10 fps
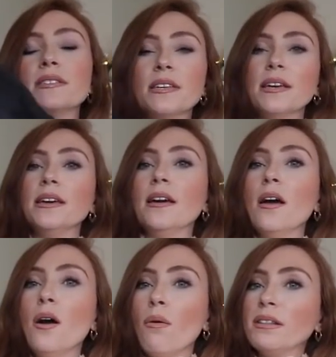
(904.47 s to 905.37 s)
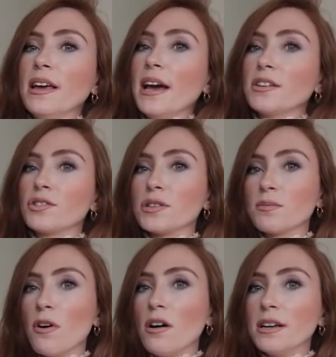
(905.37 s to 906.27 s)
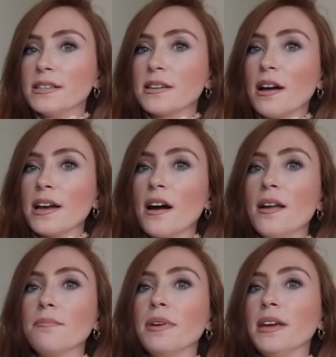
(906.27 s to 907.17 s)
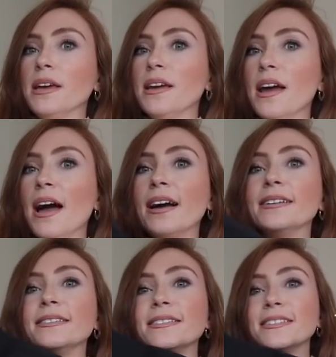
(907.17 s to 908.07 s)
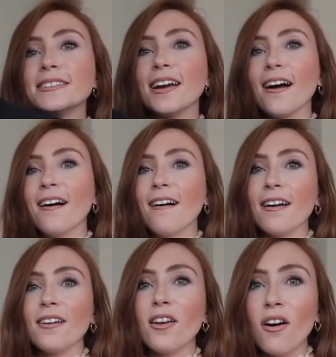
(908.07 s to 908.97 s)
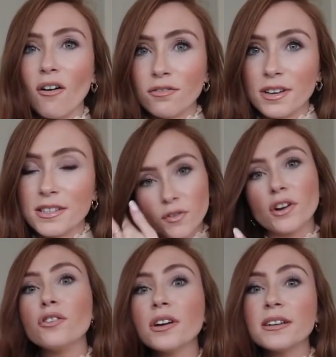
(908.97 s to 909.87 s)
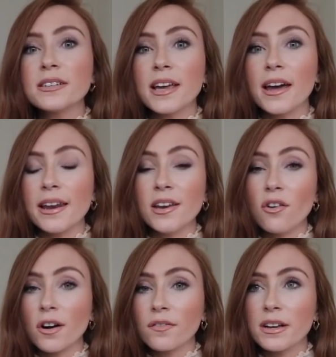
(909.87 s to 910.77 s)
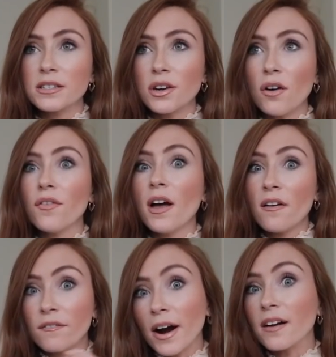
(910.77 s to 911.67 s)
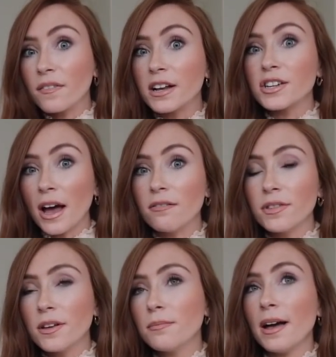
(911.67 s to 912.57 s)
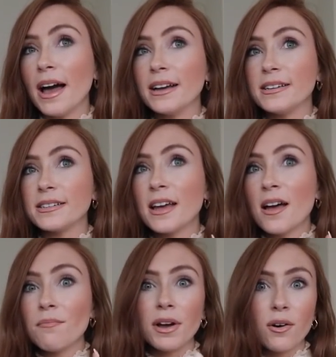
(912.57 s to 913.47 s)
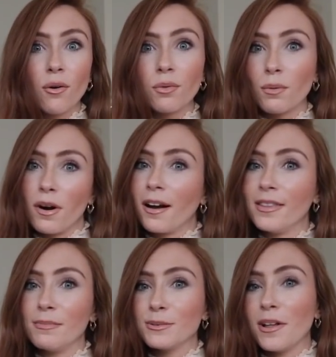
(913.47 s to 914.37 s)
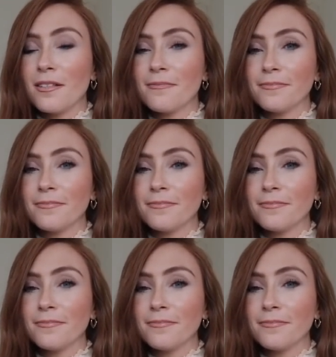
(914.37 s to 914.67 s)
see what the extra small is like on me. And yeah, I love this. If you're looking to get any North Face stuff, Farfetch have them, and my code will work on them as well.